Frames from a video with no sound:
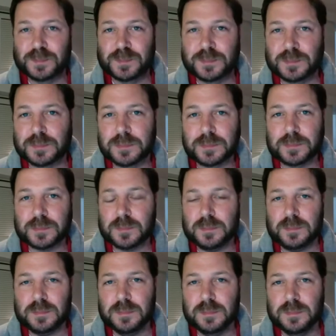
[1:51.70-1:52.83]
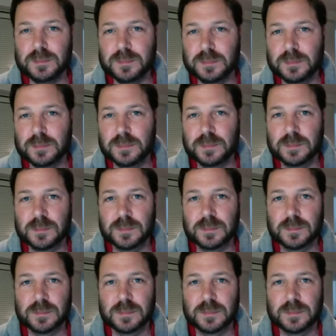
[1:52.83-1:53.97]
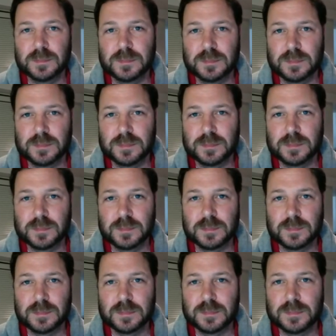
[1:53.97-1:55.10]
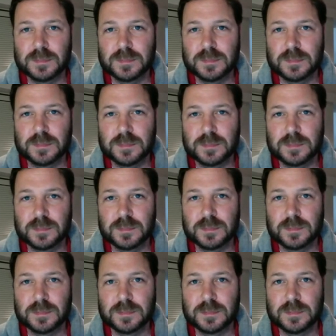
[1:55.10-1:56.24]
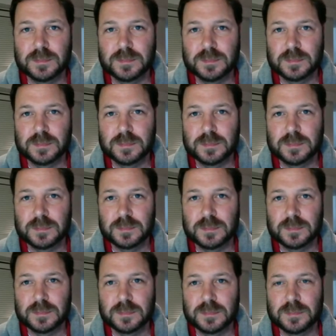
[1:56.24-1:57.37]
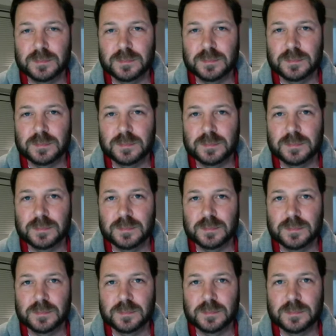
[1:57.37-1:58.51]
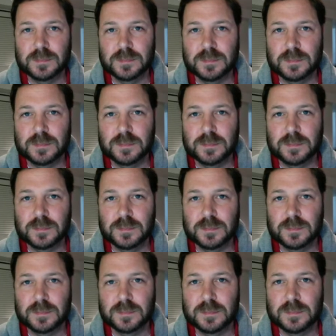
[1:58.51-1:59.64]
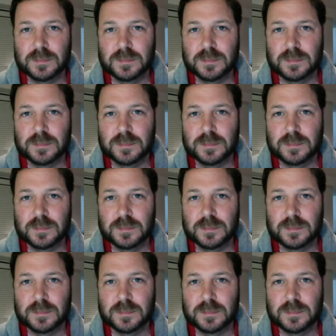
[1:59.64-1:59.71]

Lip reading: The person shown says nothing.